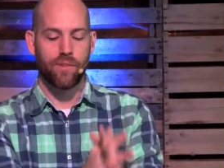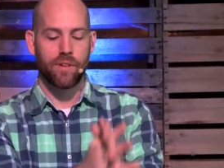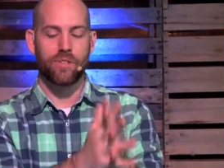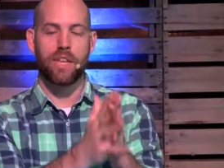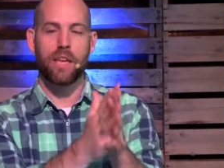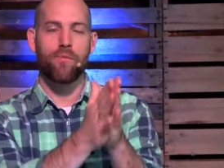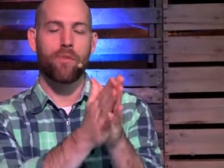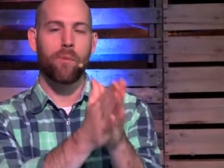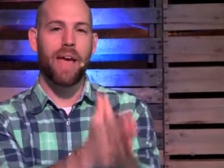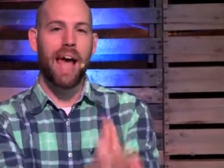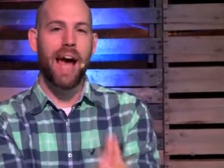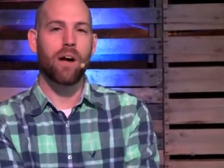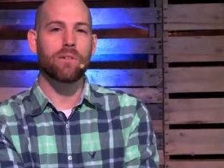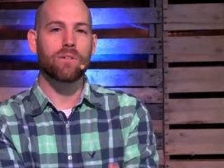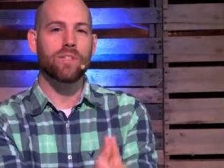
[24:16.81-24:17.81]
You see, from the
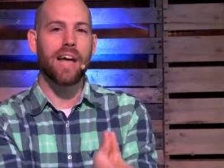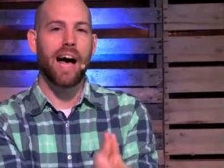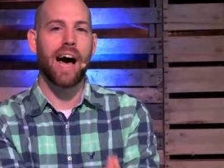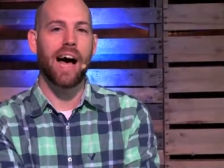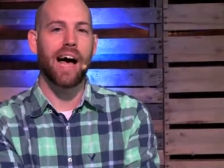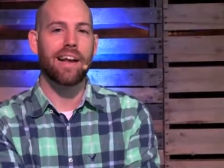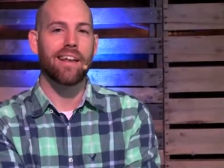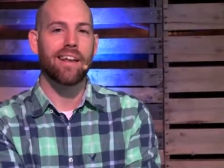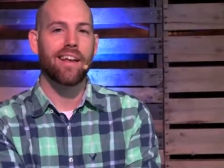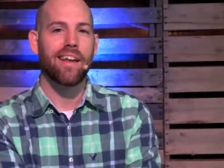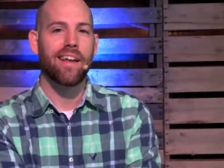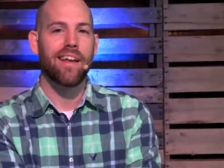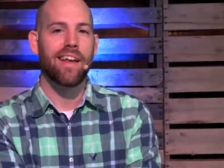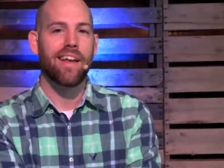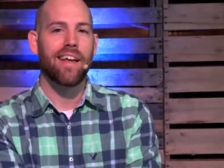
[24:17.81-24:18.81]
outside,
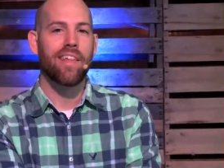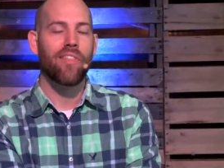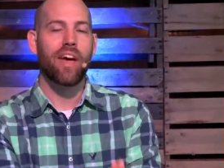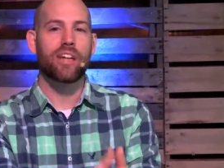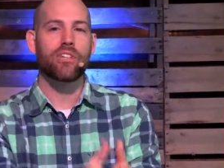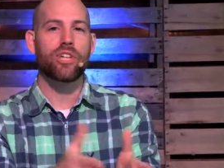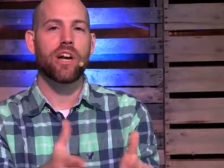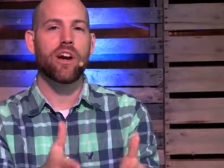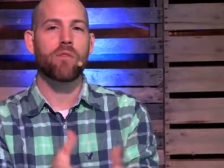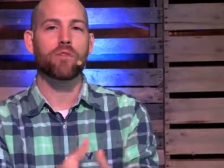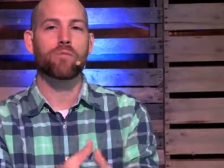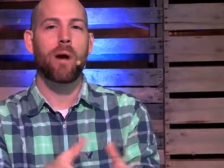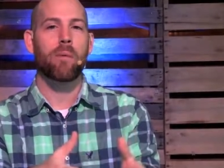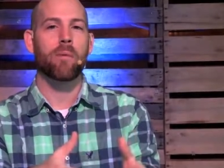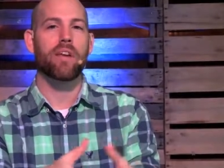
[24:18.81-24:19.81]
that chariot was
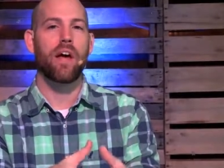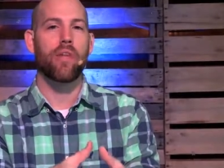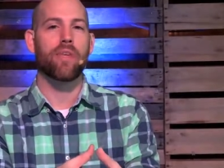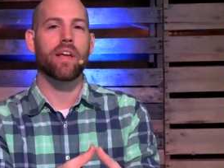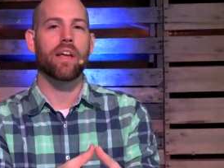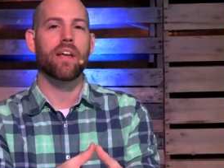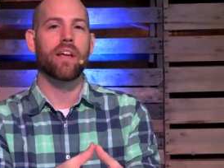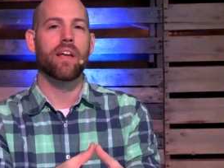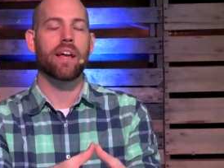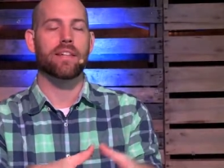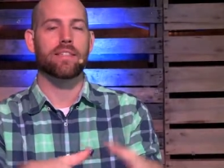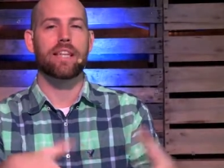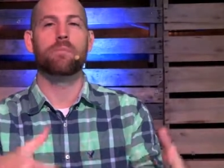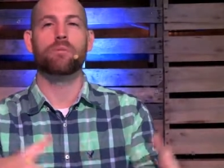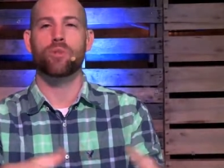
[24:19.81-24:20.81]
probably nothing
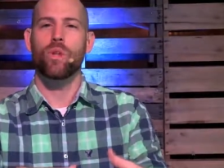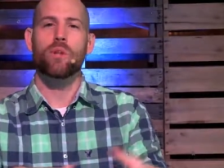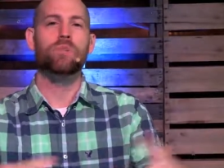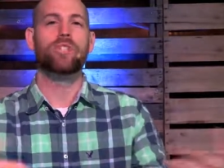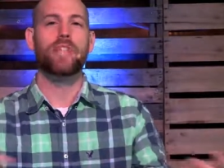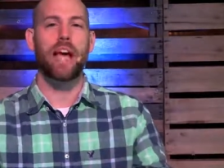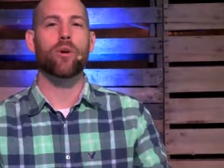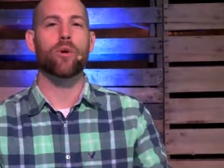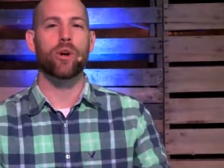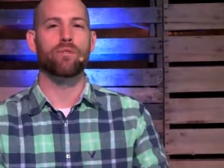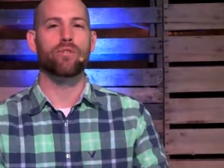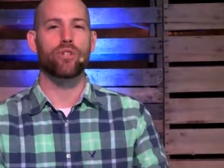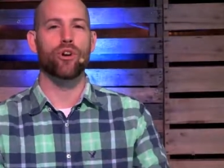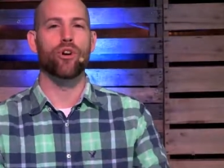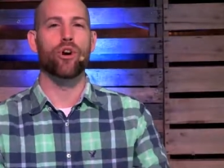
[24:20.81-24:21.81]
exceptional. It was decorative,
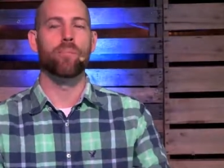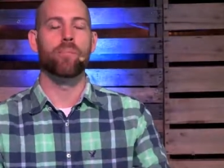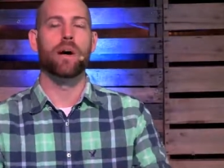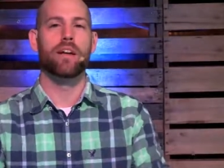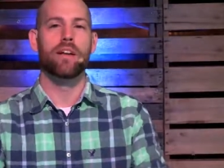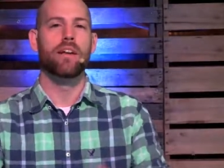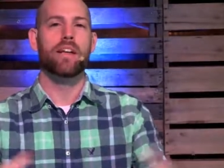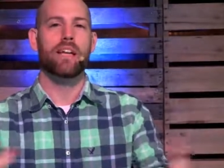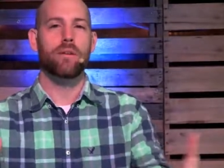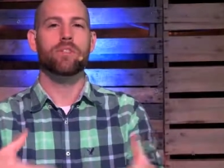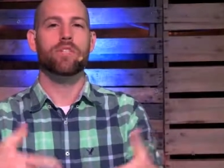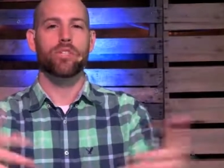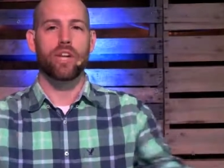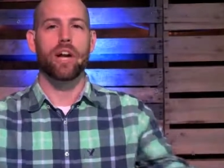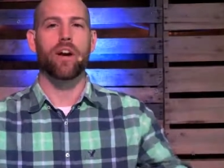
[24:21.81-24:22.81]
sure, but it was
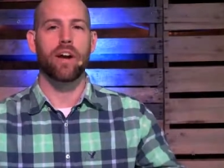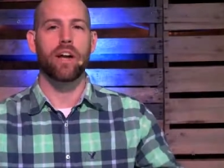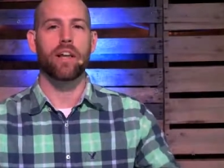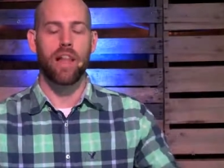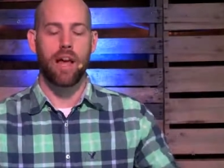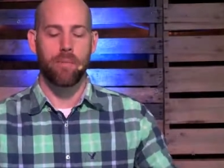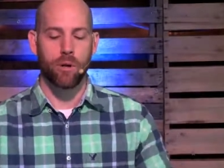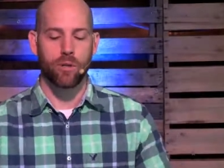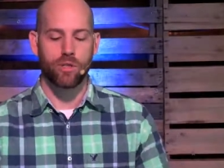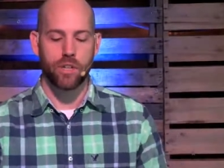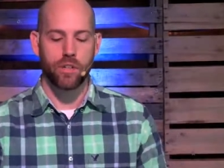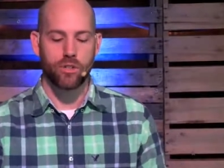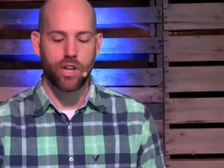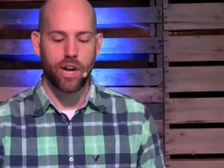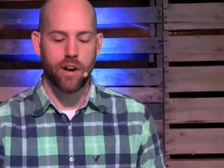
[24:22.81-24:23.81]
a chariot like most
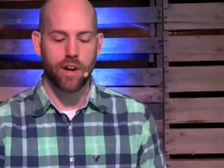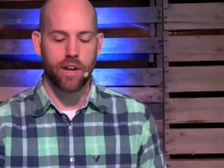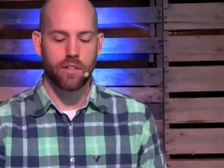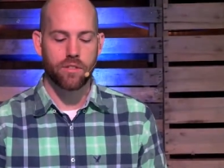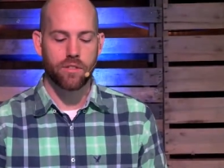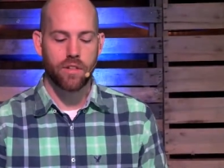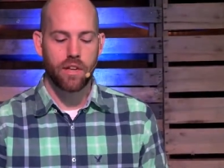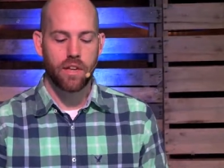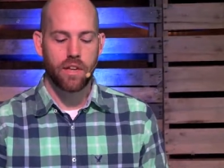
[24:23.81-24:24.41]
other chariots.